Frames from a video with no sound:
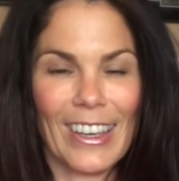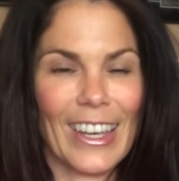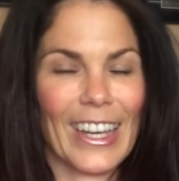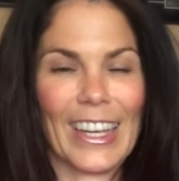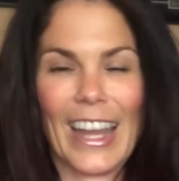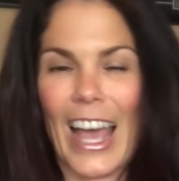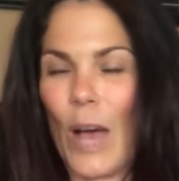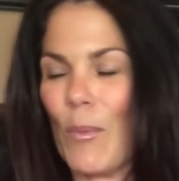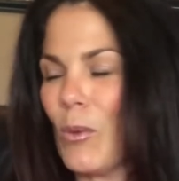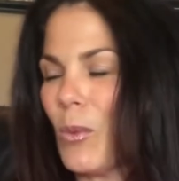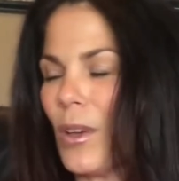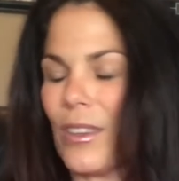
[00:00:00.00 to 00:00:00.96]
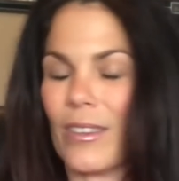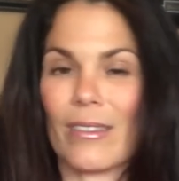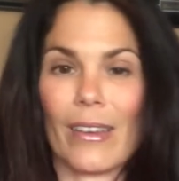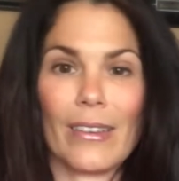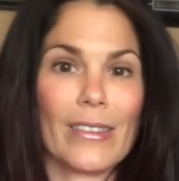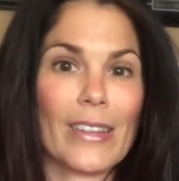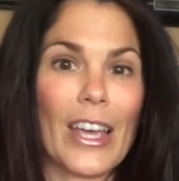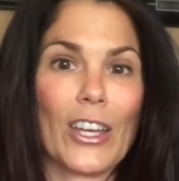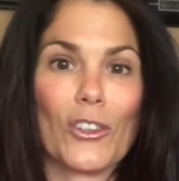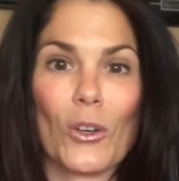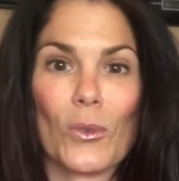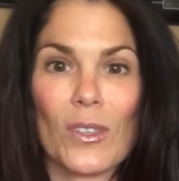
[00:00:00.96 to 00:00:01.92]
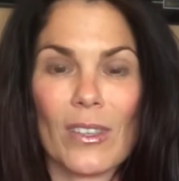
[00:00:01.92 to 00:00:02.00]
It can happen with a sudden
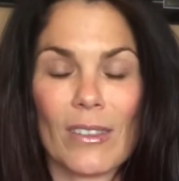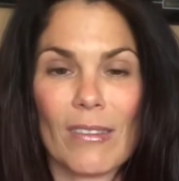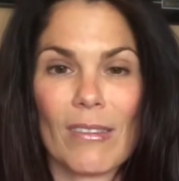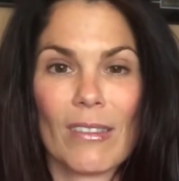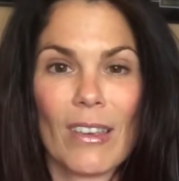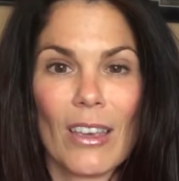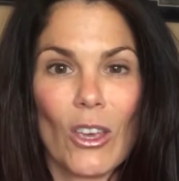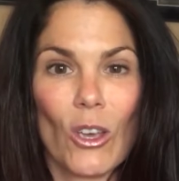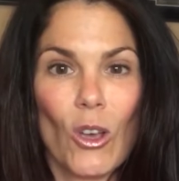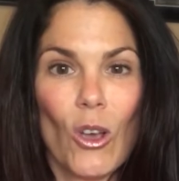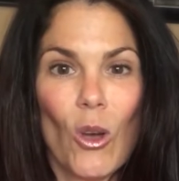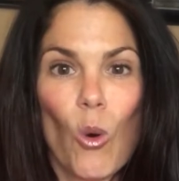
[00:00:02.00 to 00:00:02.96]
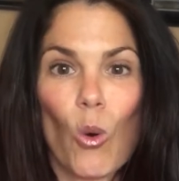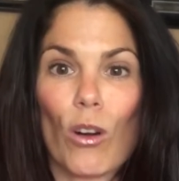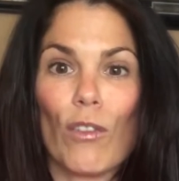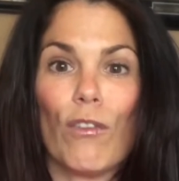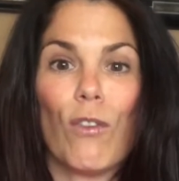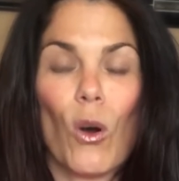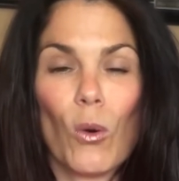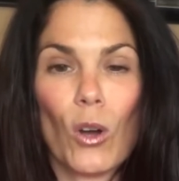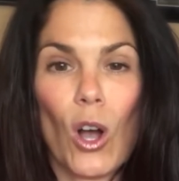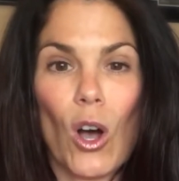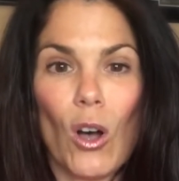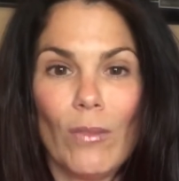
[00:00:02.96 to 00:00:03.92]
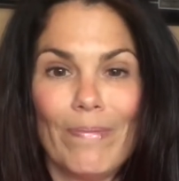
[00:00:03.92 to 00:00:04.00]
diagnosis or a phone
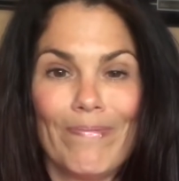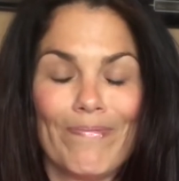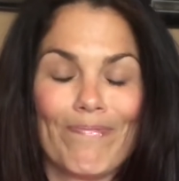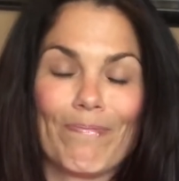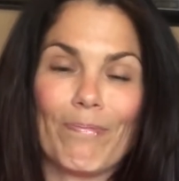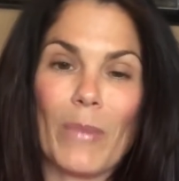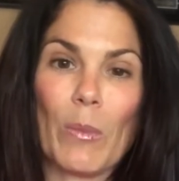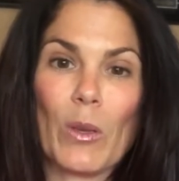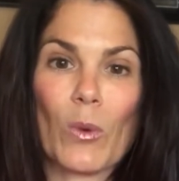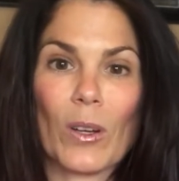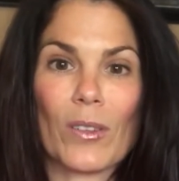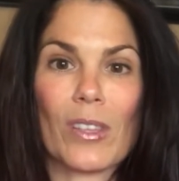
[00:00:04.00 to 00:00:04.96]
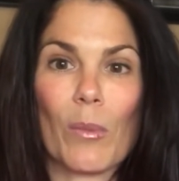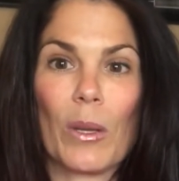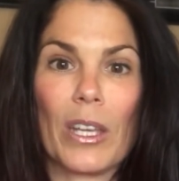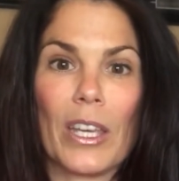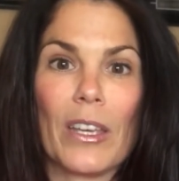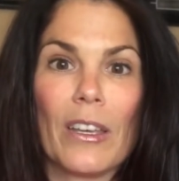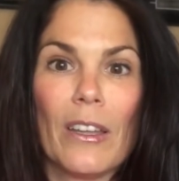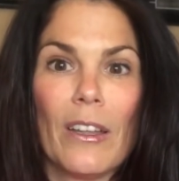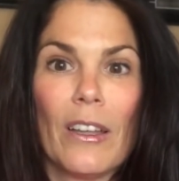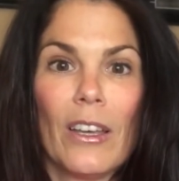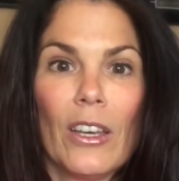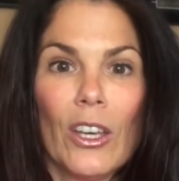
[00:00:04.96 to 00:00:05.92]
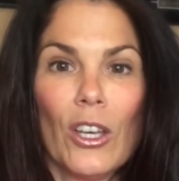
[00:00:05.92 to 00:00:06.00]
call, maybe where somebody
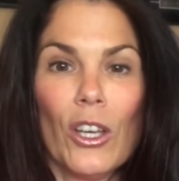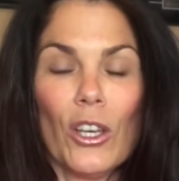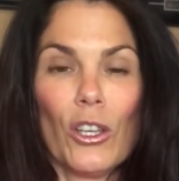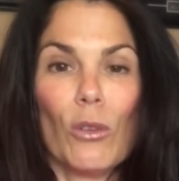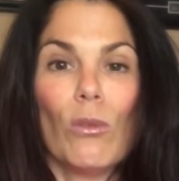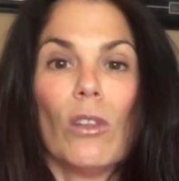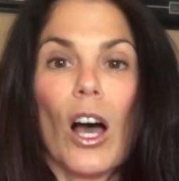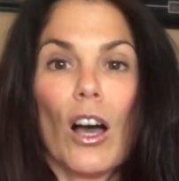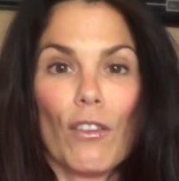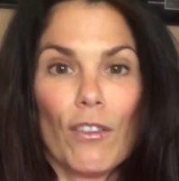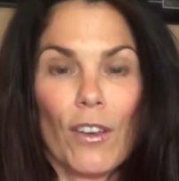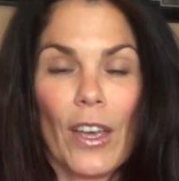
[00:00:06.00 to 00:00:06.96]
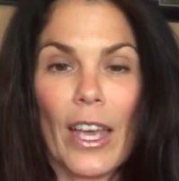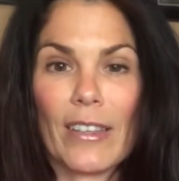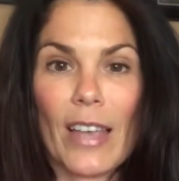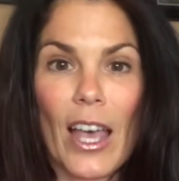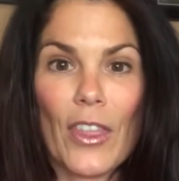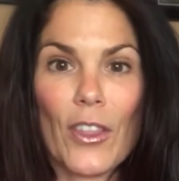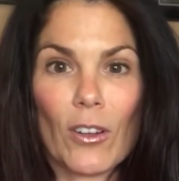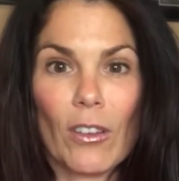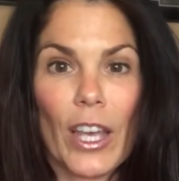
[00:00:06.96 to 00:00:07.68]
you love has had their